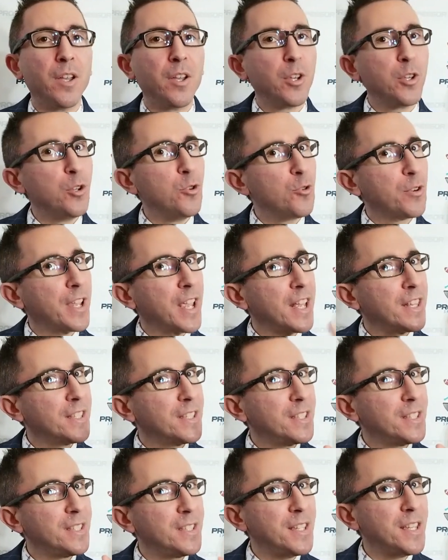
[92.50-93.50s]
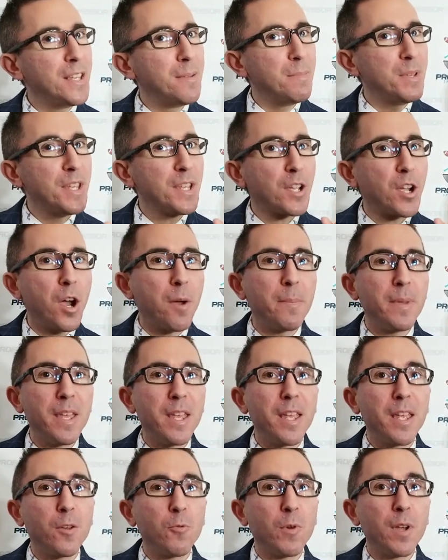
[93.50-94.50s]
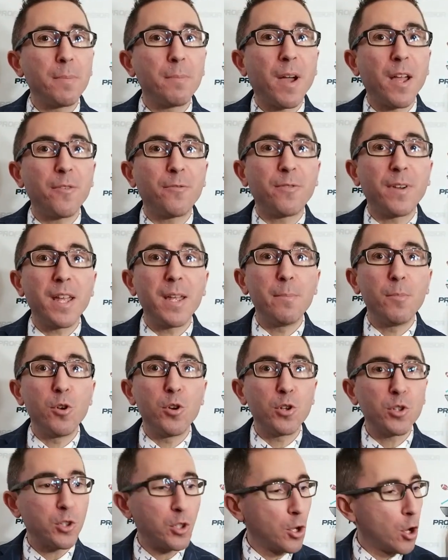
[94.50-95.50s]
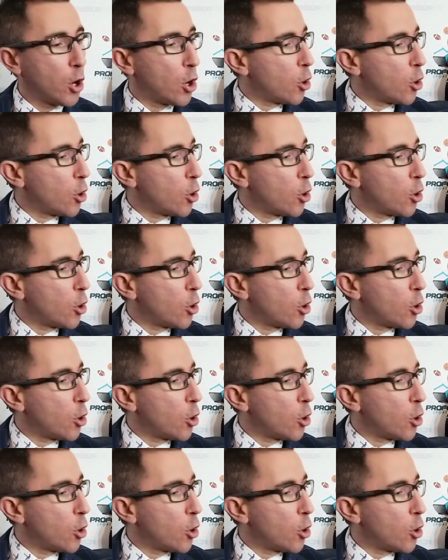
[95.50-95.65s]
You can see me coming with my famous